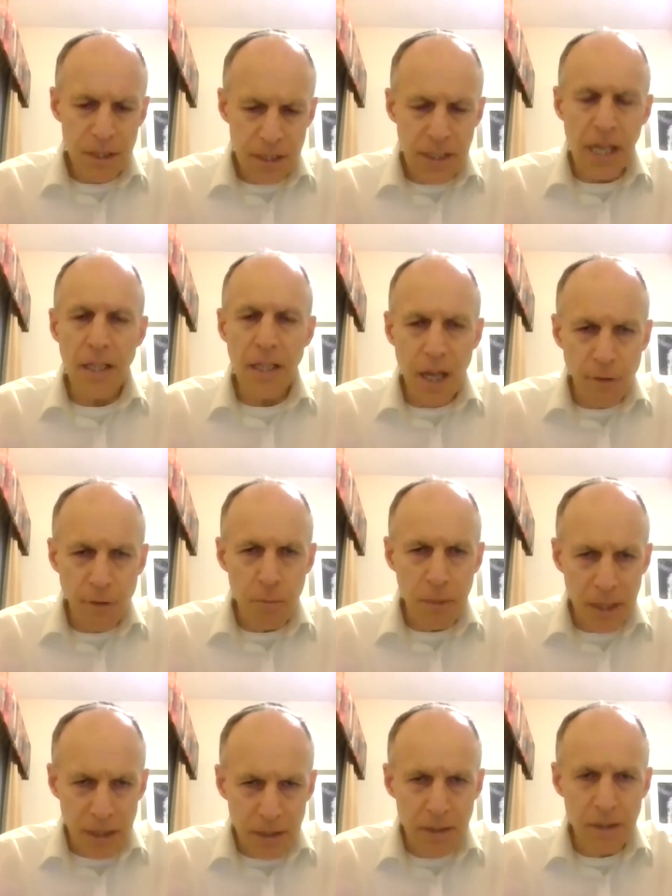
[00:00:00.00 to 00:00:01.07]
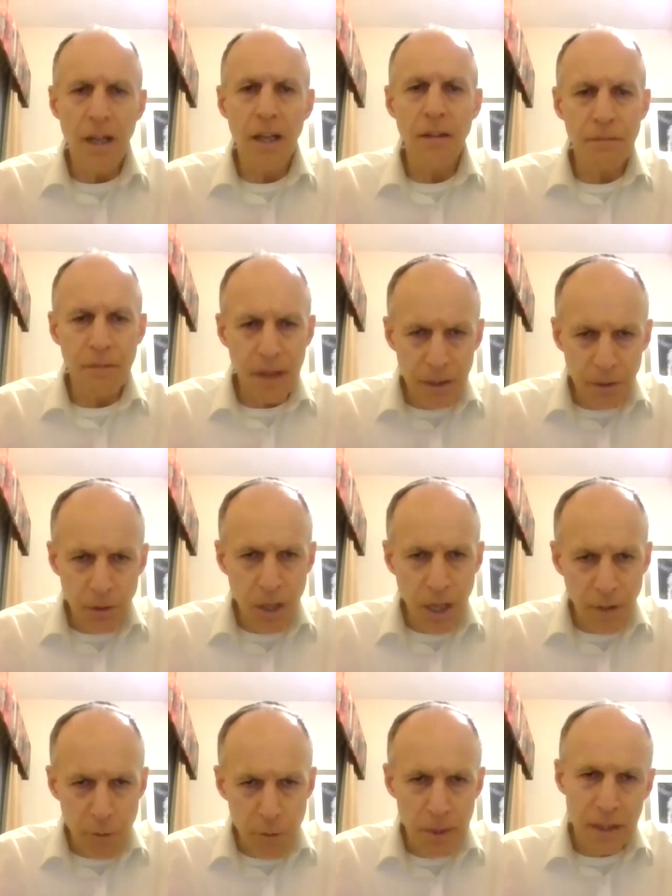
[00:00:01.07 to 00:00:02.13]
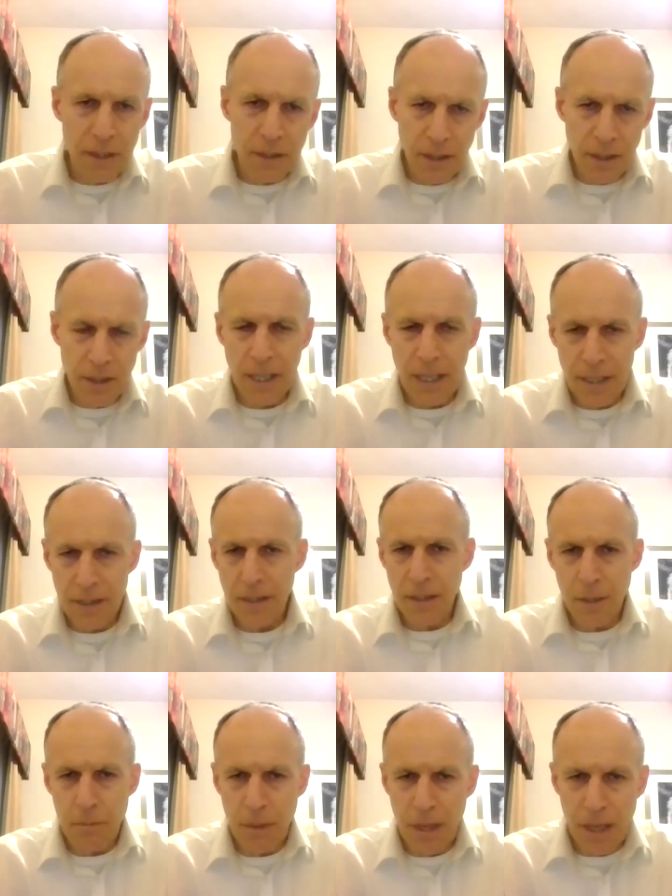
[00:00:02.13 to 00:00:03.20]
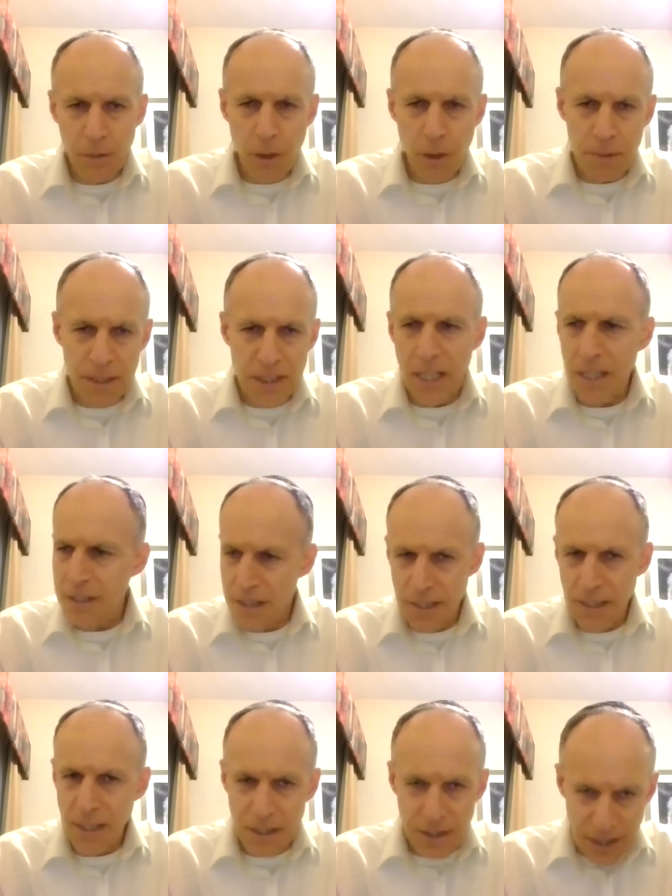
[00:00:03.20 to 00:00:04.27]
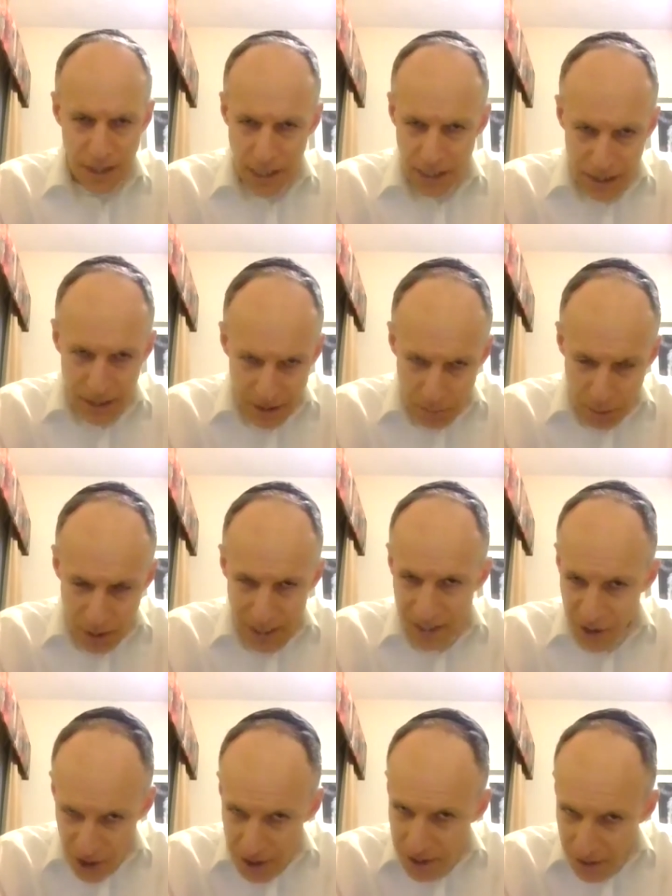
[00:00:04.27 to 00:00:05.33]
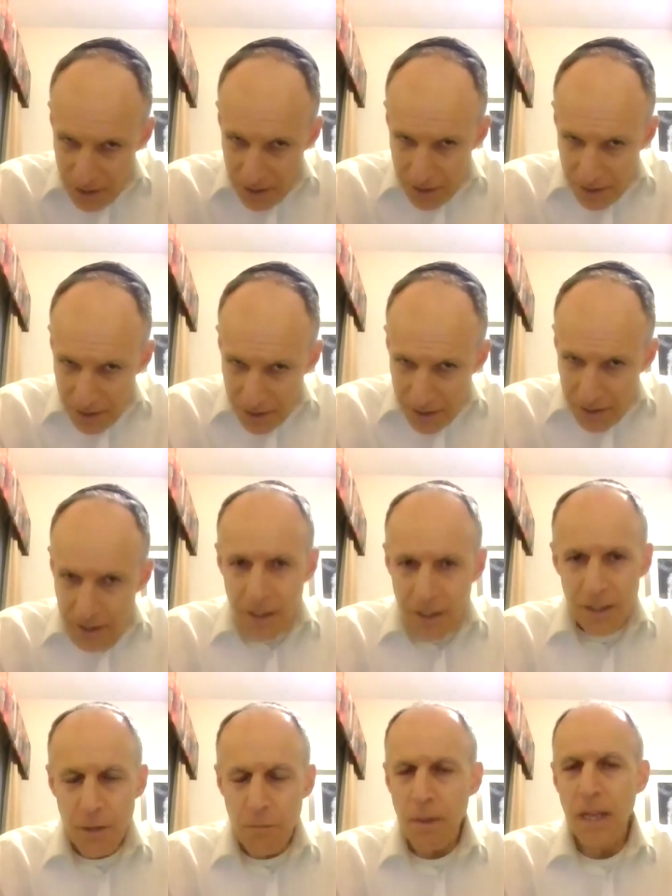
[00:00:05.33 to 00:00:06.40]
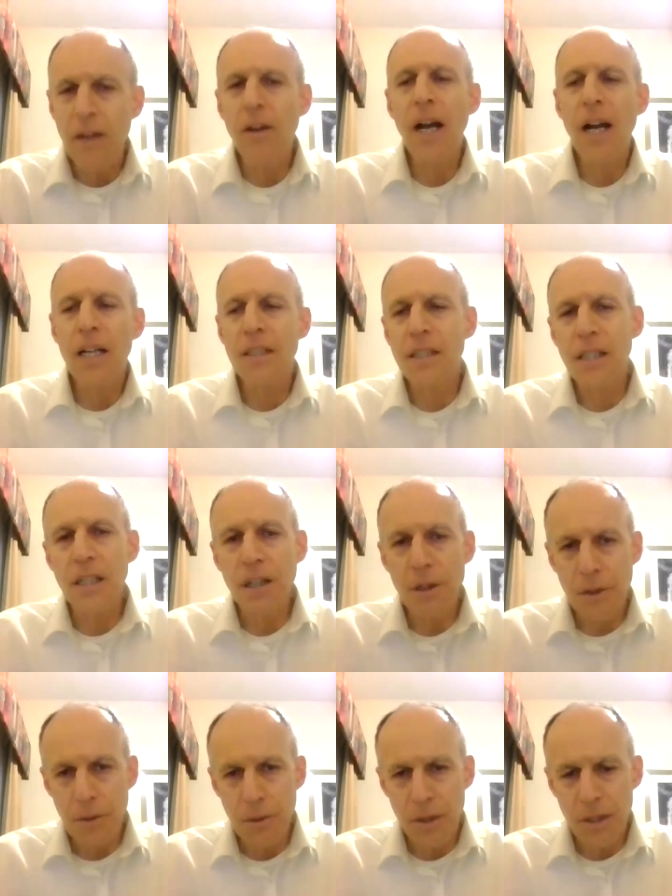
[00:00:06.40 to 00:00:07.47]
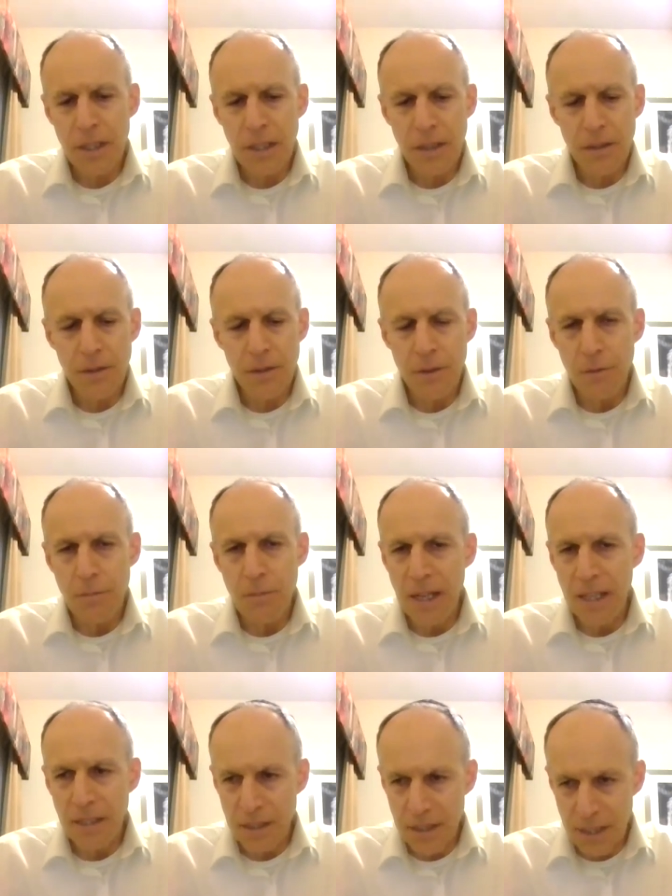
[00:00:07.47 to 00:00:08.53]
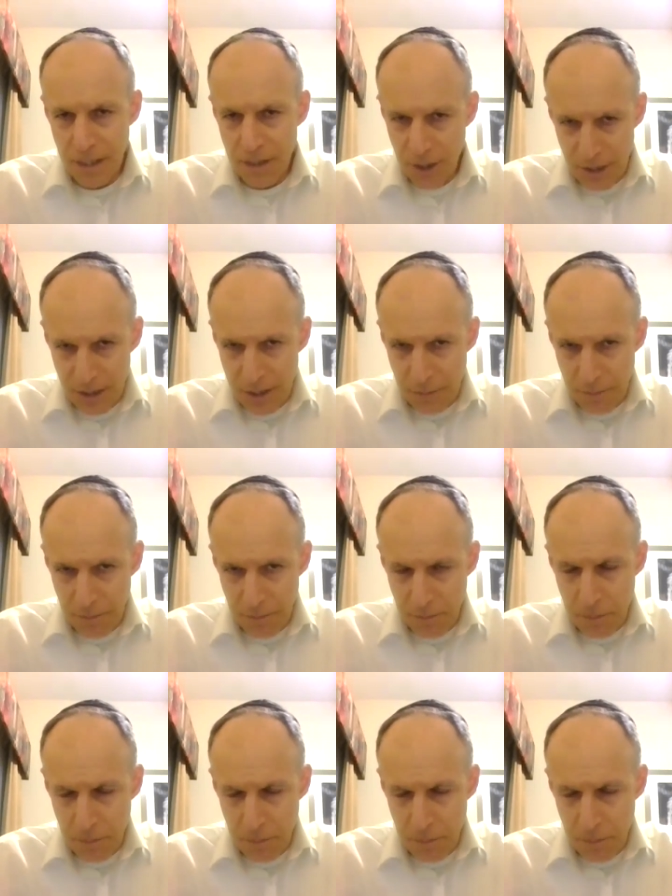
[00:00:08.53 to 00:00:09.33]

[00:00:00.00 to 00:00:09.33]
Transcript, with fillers: state government and federal government in that the mayor represents the executive branch. The mayor has the authority to make decisions.